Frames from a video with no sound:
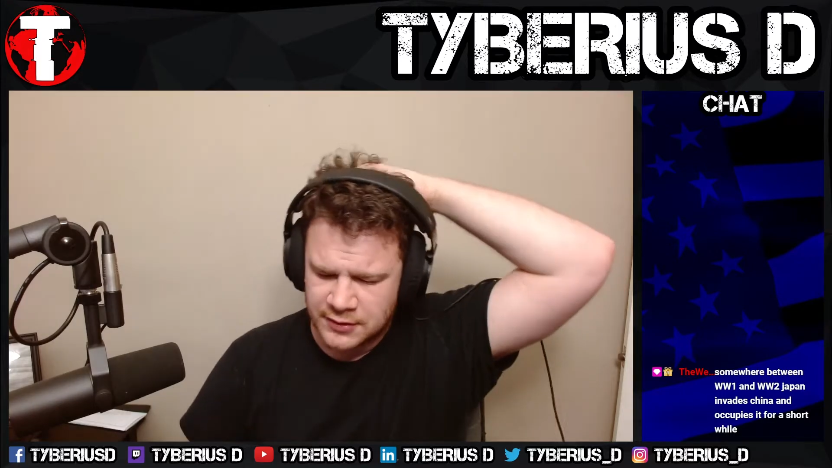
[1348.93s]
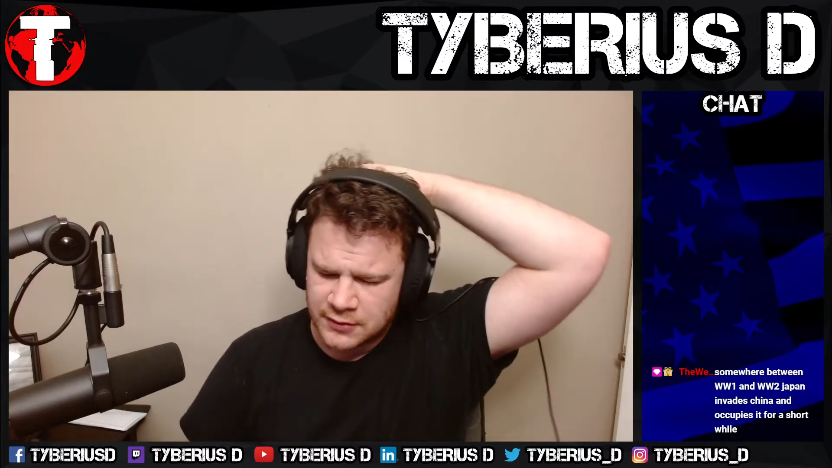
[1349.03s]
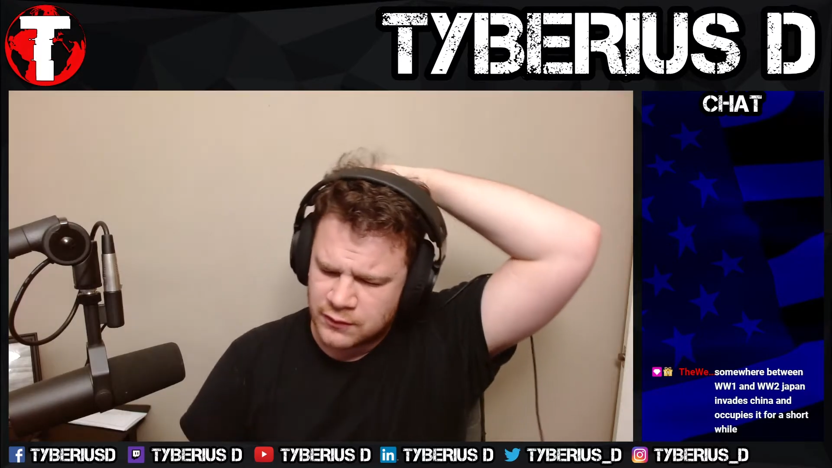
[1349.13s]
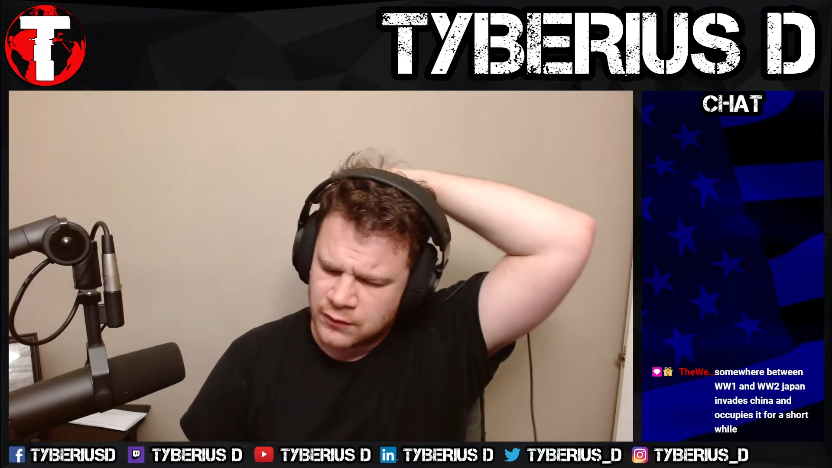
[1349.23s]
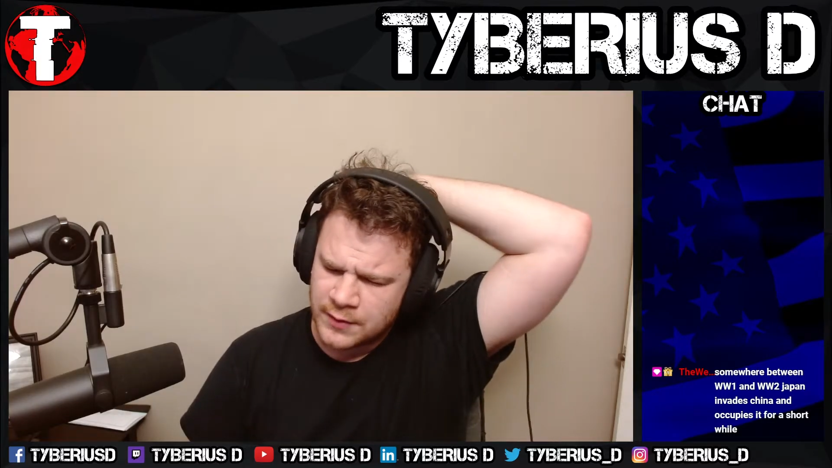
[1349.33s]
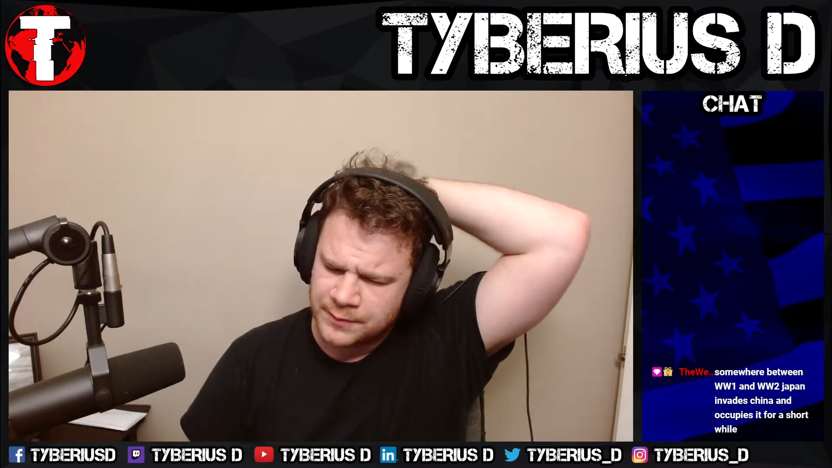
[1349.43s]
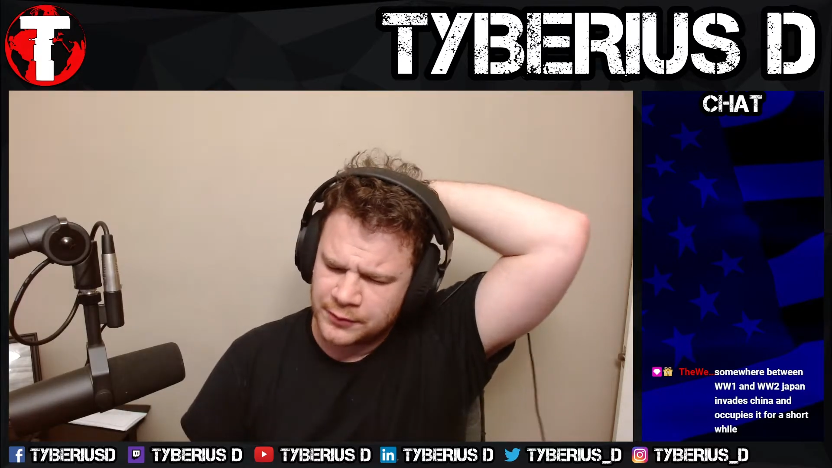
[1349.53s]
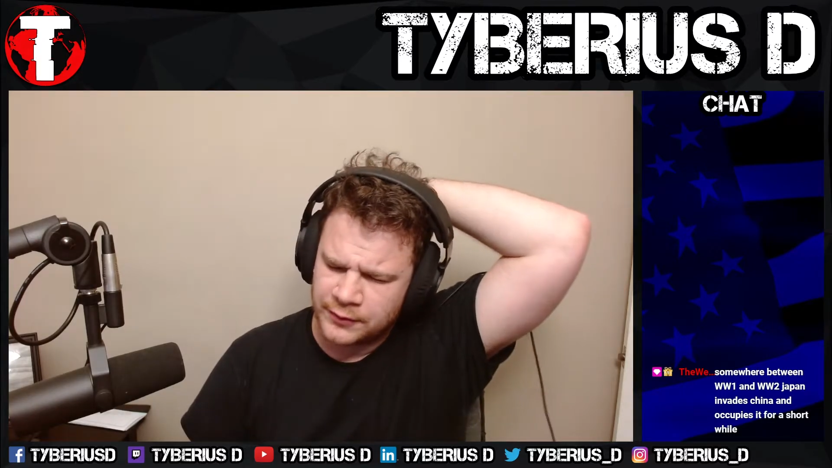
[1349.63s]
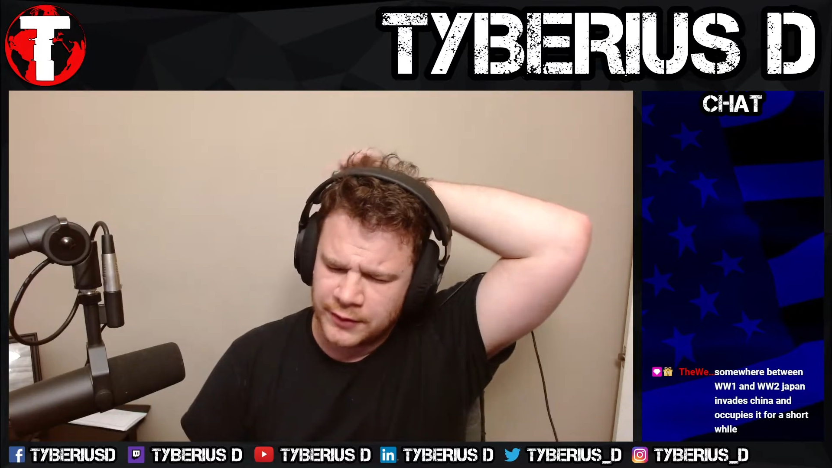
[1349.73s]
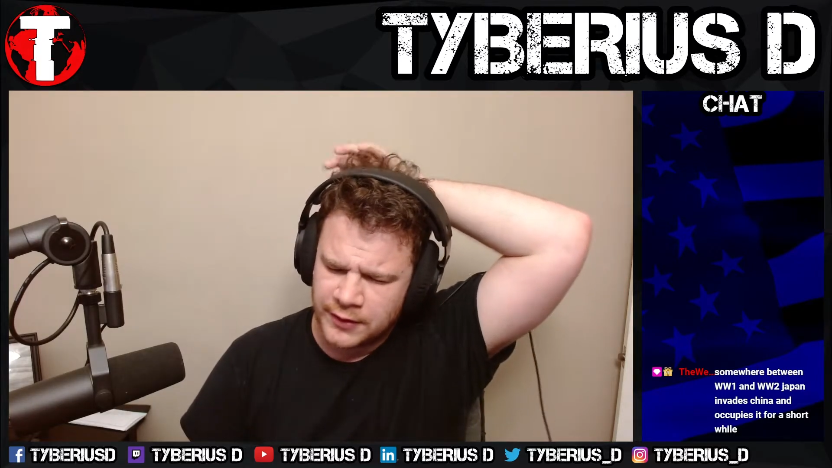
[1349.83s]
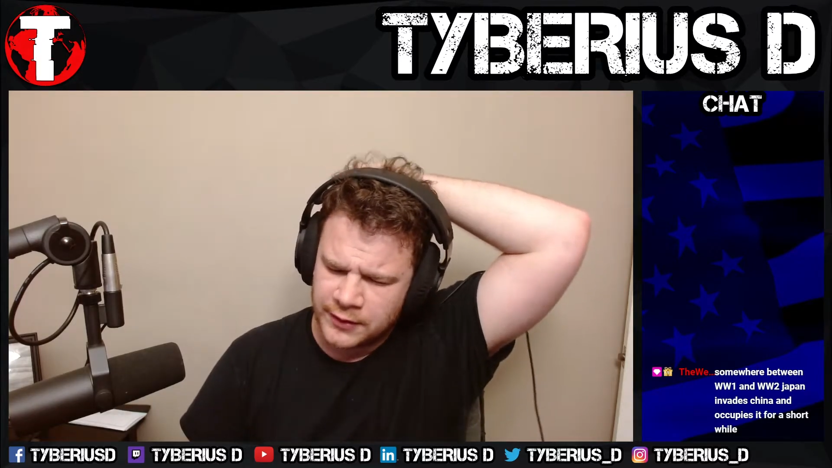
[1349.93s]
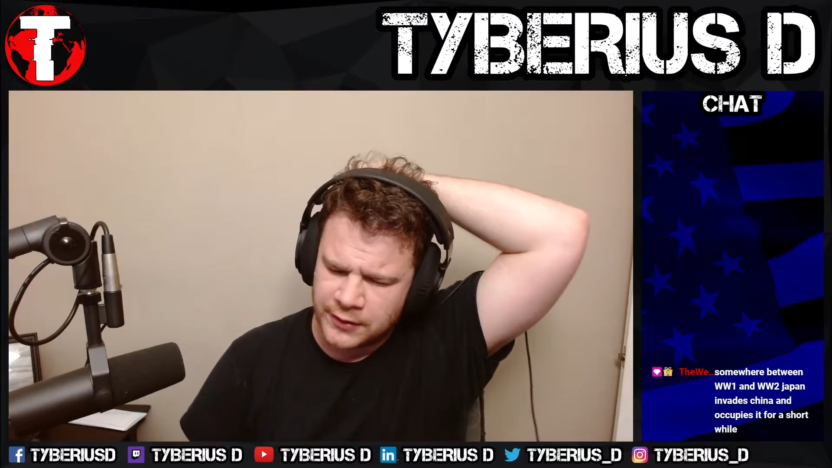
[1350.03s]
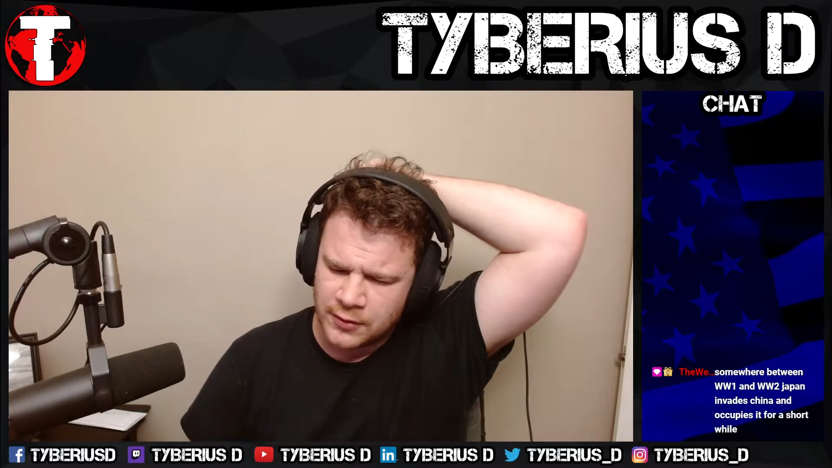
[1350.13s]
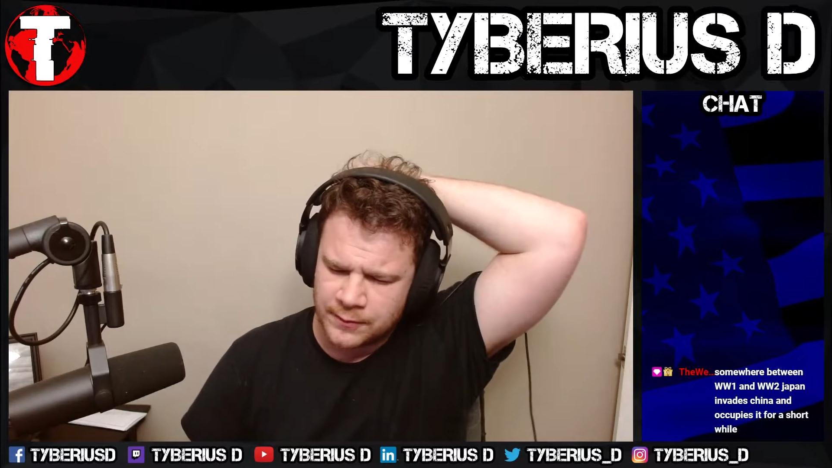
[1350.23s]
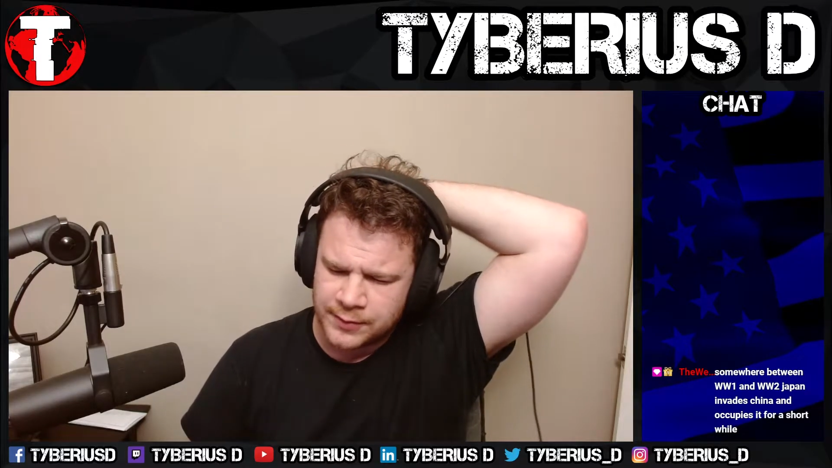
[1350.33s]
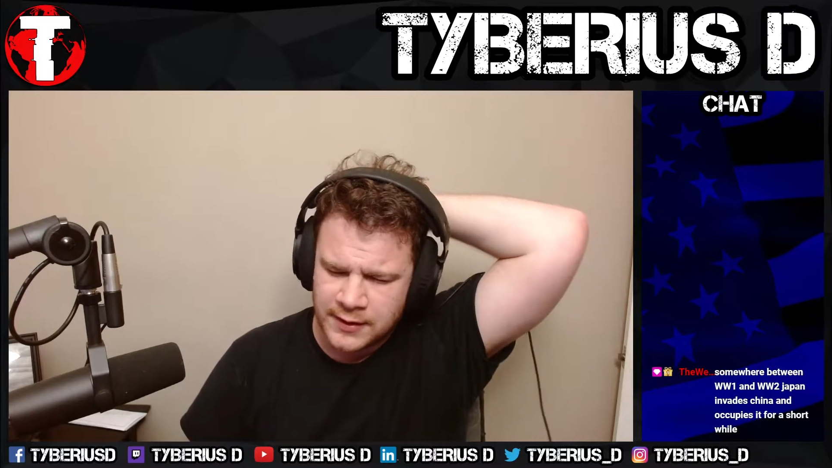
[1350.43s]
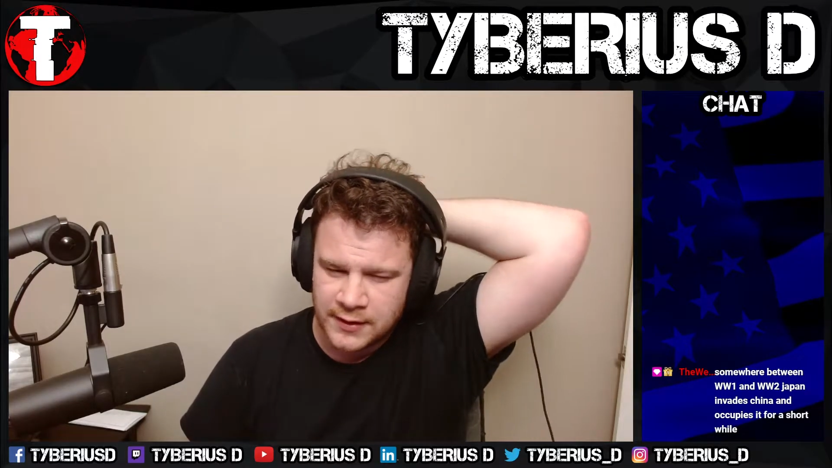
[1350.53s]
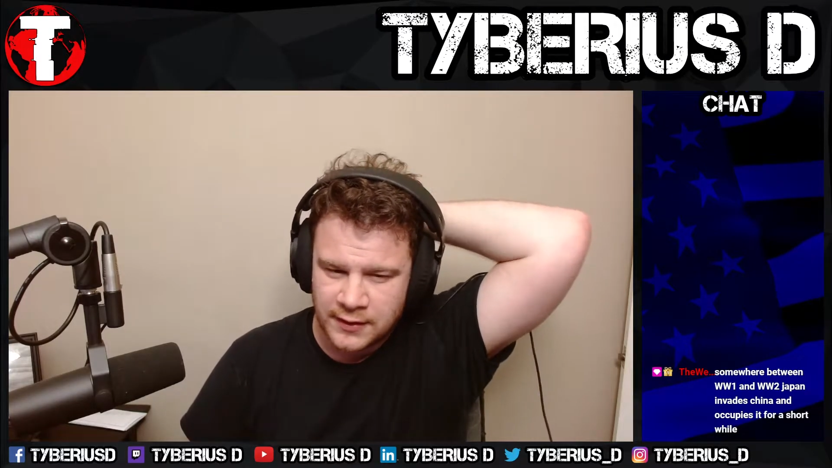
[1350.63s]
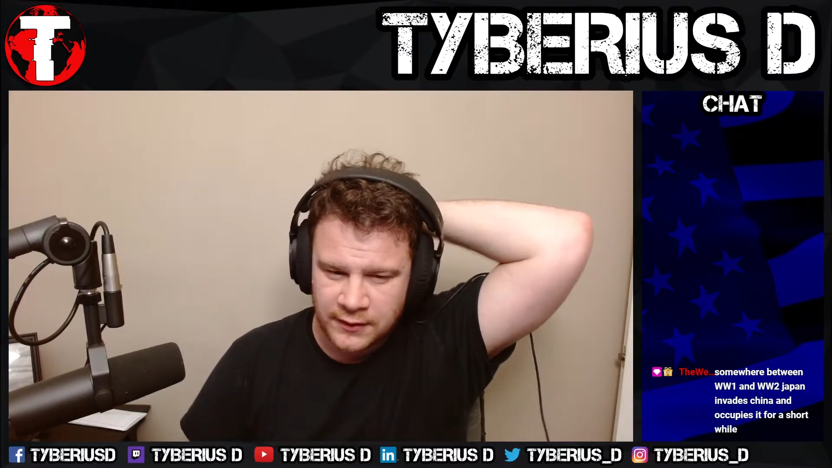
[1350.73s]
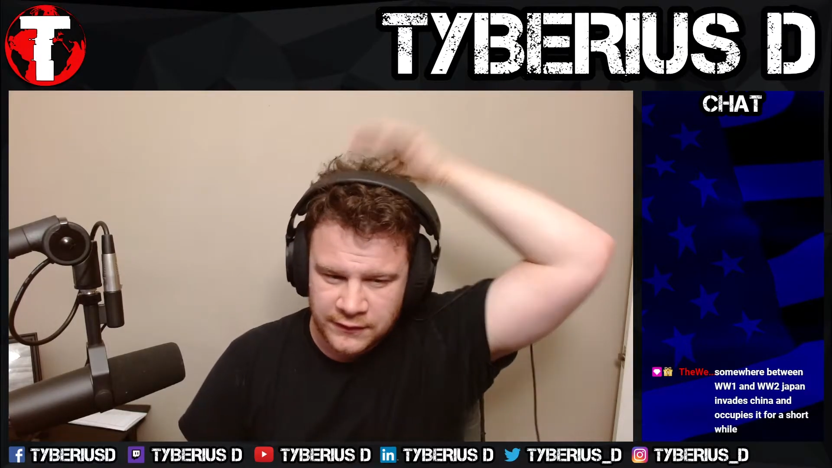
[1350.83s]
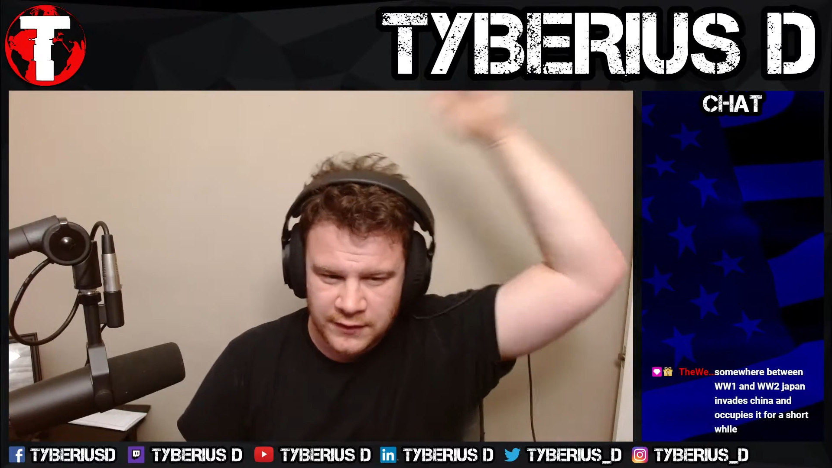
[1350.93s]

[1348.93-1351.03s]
crippled the Europeans,